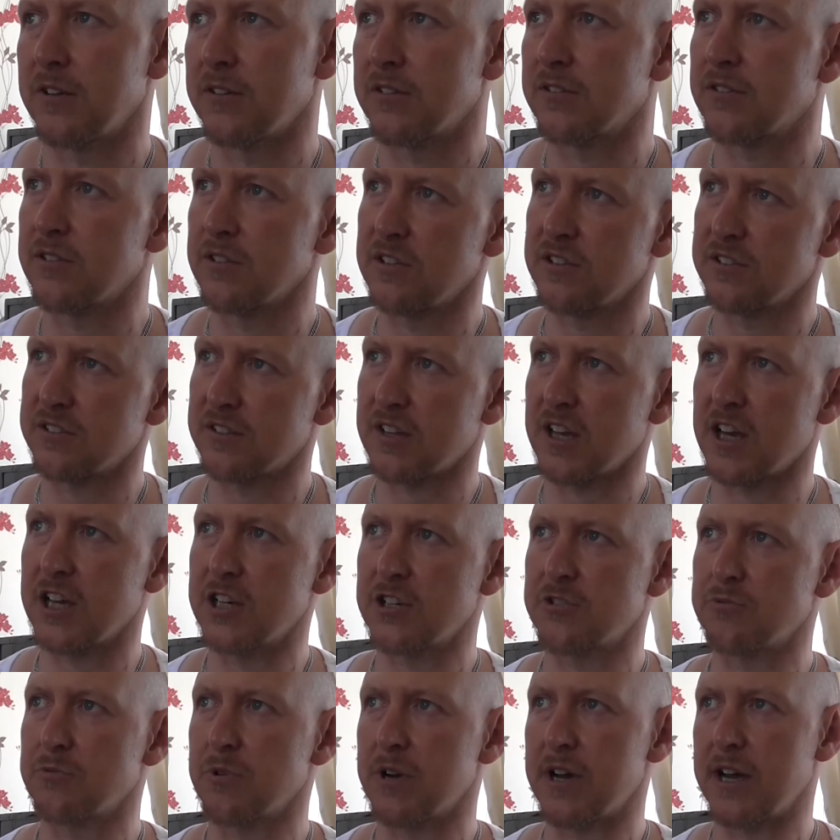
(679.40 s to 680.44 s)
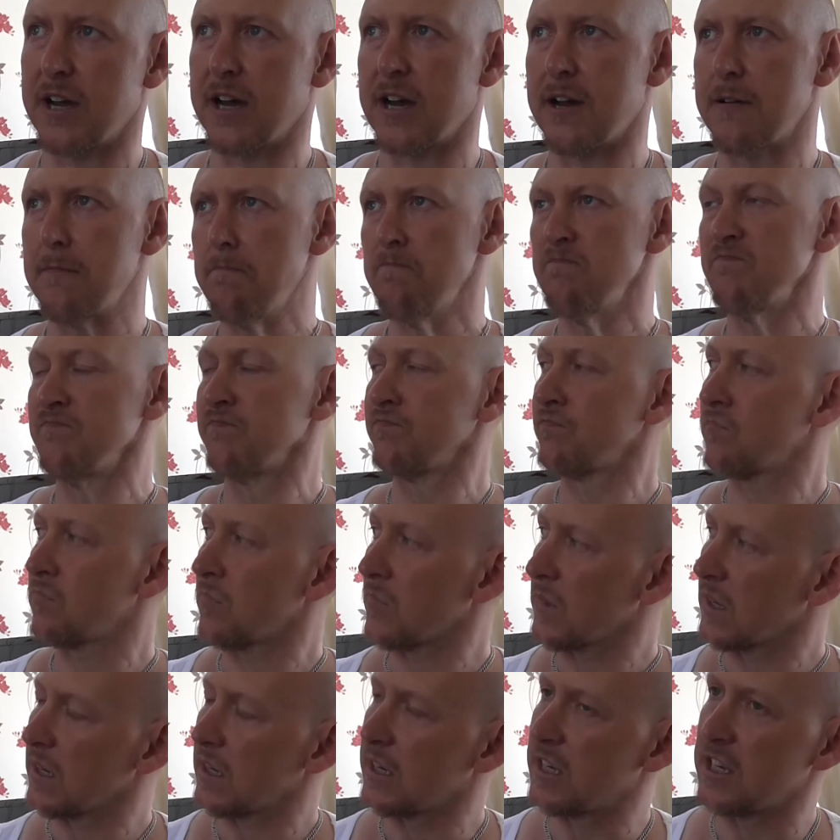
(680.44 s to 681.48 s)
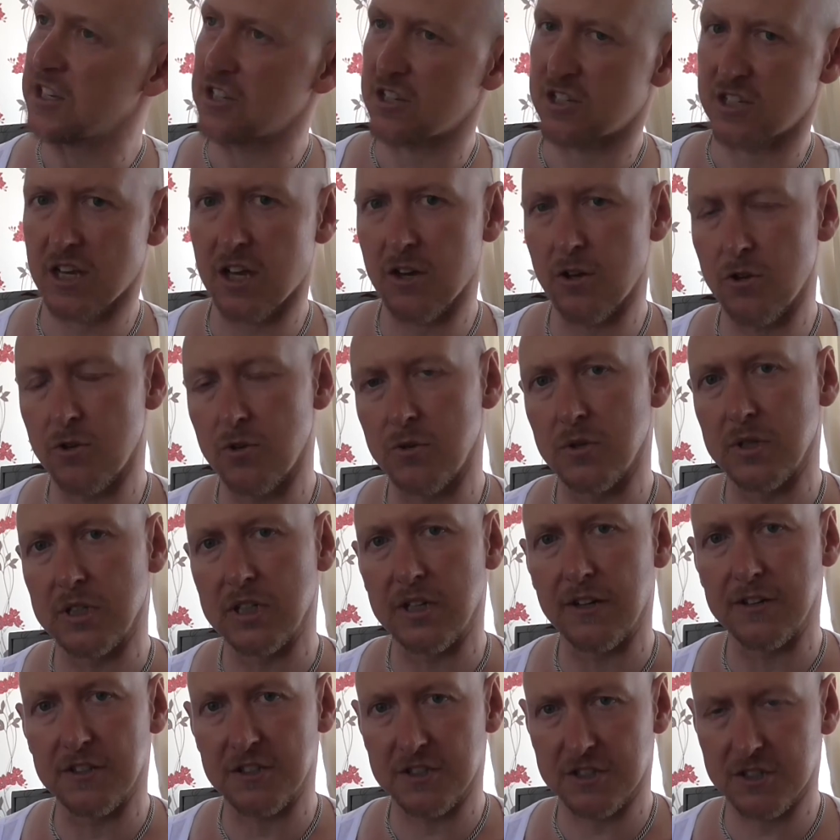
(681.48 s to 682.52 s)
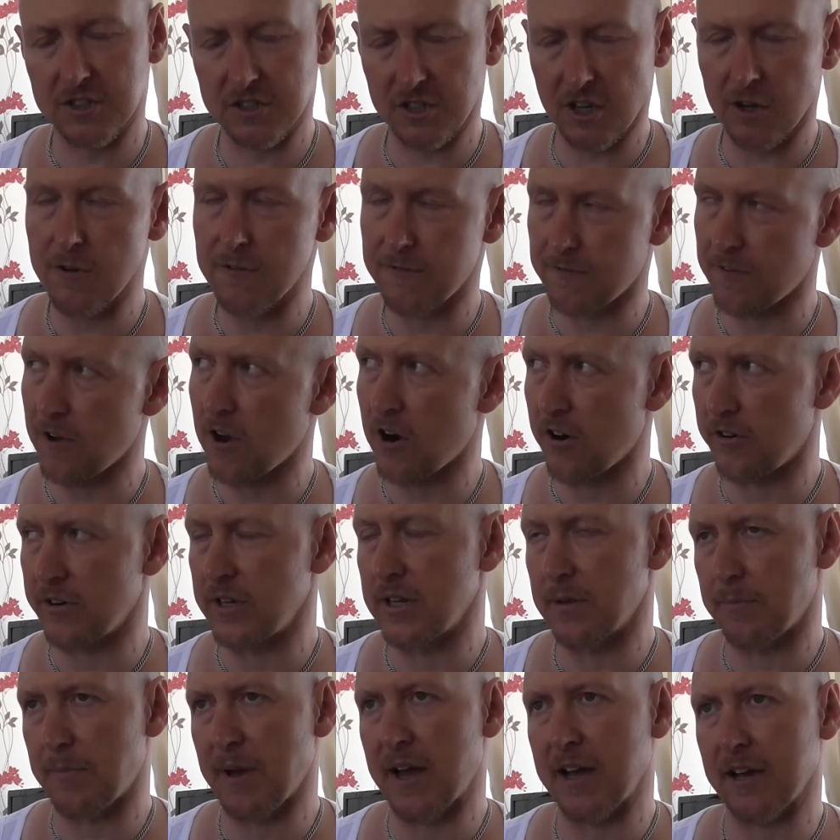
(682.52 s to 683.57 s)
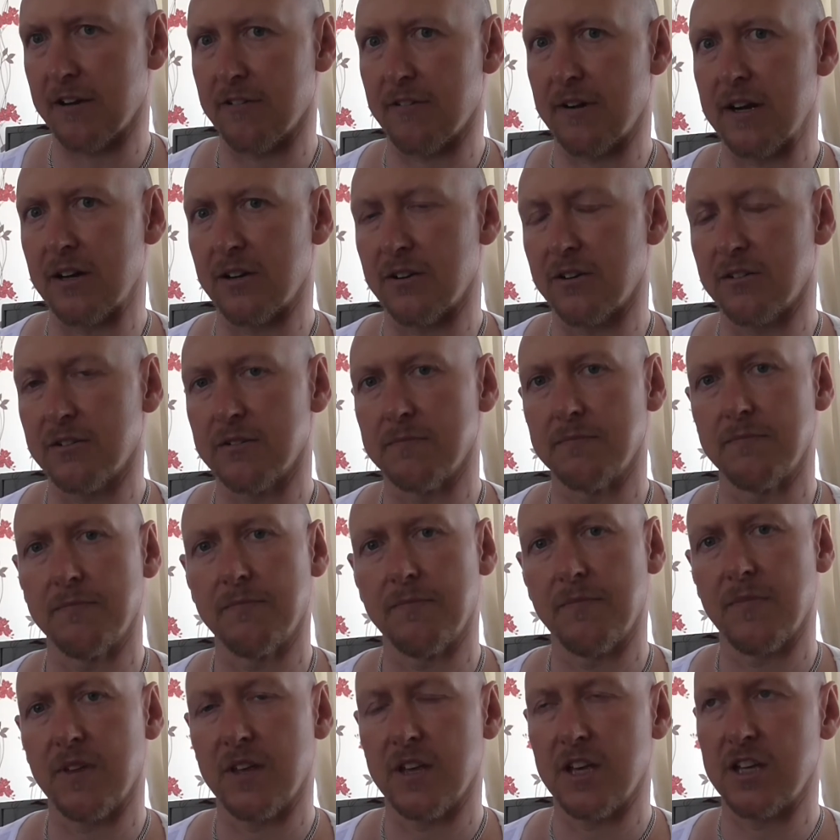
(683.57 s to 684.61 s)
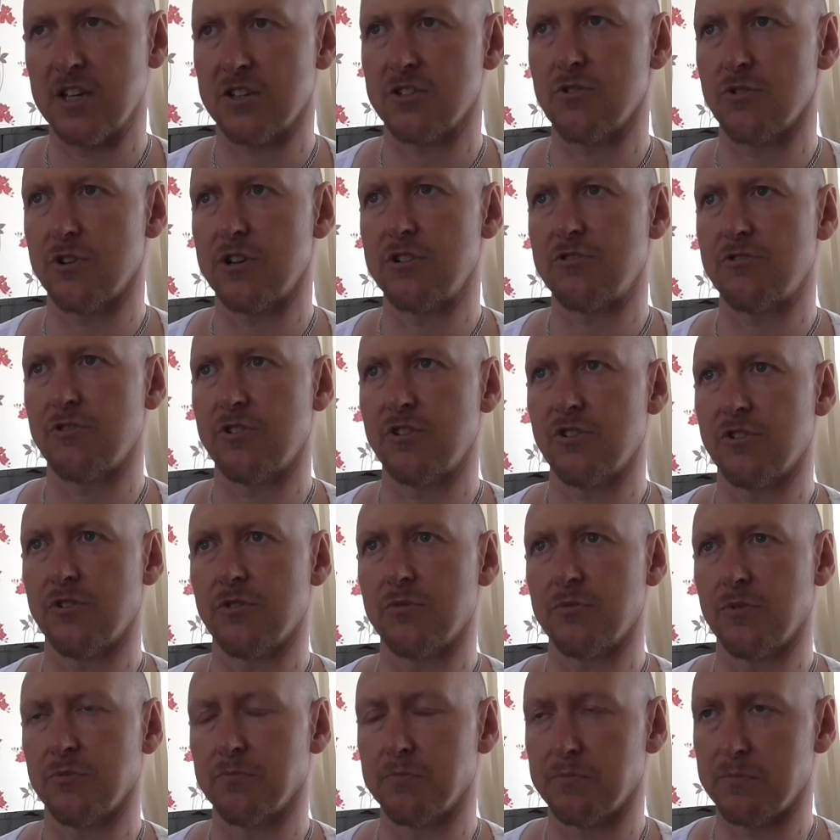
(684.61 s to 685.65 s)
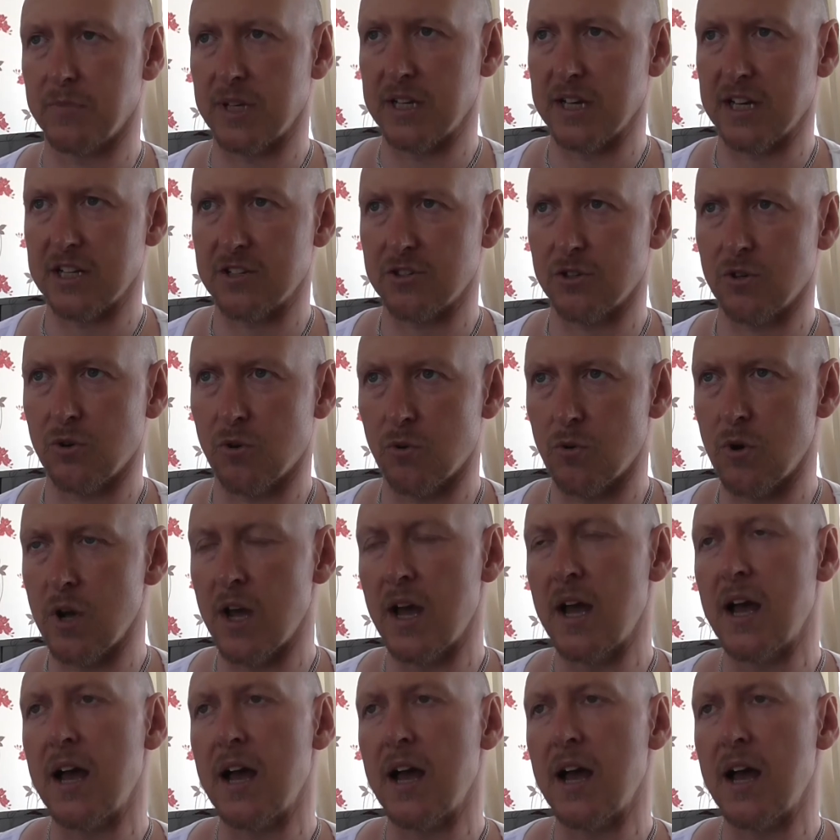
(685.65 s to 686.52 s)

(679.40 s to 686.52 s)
to the stage where it's so far in the background, it's not intruding on me at all.